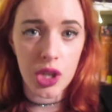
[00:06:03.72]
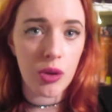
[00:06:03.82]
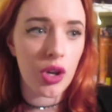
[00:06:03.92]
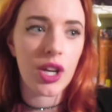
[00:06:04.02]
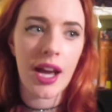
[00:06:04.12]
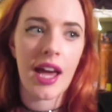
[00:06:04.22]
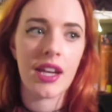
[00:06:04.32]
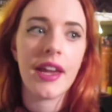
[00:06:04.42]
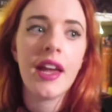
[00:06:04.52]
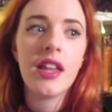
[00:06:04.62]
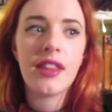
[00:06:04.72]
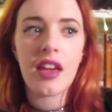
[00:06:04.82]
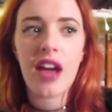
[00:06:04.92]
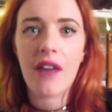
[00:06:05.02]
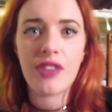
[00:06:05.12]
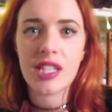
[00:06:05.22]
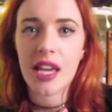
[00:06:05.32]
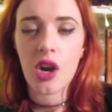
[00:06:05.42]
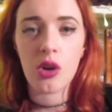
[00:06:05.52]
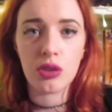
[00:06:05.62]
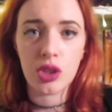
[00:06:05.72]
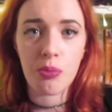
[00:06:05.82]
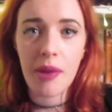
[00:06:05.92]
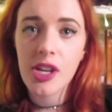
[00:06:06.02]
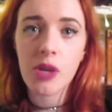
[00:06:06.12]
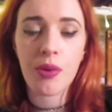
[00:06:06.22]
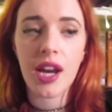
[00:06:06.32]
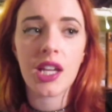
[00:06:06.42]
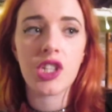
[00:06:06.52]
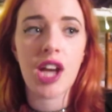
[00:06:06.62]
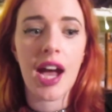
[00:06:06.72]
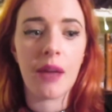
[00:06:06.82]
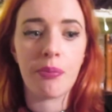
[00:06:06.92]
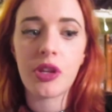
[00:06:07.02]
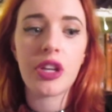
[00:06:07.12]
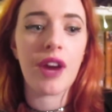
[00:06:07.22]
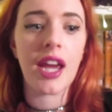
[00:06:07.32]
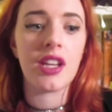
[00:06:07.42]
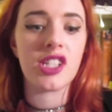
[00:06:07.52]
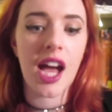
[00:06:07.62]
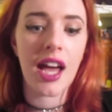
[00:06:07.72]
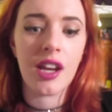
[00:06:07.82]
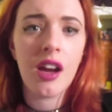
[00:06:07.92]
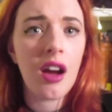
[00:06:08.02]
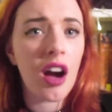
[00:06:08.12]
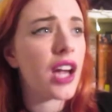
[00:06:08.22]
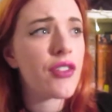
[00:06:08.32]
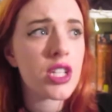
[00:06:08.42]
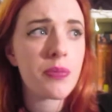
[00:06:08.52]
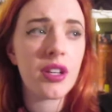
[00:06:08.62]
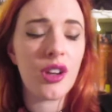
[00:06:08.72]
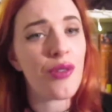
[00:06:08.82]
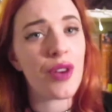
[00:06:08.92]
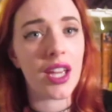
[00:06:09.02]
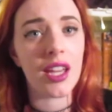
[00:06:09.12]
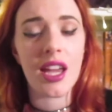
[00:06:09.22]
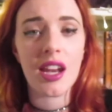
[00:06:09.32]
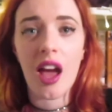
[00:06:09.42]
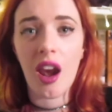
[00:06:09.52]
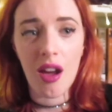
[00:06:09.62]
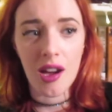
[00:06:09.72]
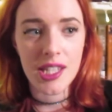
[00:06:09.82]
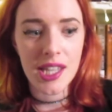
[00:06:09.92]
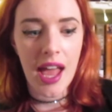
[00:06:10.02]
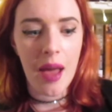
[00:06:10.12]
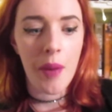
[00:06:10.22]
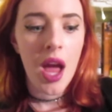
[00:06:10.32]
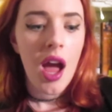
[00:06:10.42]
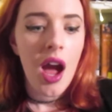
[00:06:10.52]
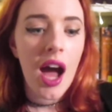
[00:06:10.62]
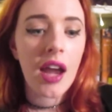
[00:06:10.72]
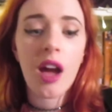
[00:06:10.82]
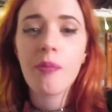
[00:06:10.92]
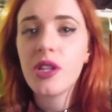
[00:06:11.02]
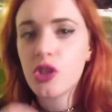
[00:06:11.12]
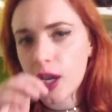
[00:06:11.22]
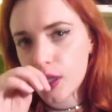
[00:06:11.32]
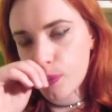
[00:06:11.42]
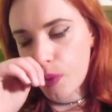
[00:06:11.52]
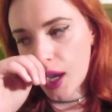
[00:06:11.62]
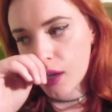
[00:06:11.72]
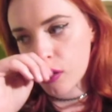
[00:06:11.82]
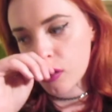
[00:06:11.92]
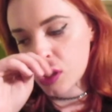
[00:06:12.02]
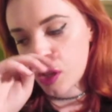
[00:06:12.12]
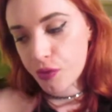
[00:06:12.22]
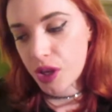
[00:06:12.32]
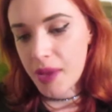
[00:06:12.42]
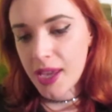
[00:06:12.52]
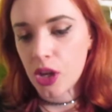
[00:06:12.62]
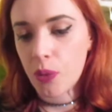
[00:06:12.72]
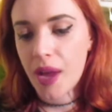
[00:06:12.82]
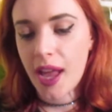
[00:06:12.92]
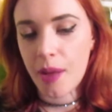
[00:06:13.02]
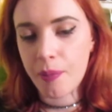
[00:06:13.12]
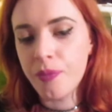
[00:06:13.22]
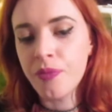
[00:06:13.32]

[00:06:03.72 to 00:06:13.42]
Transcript: New Look and they have this like whole new makeup range and beauty range and I've just been loving it a lot. Um, and I've been trying to buy cruelty free makeup um,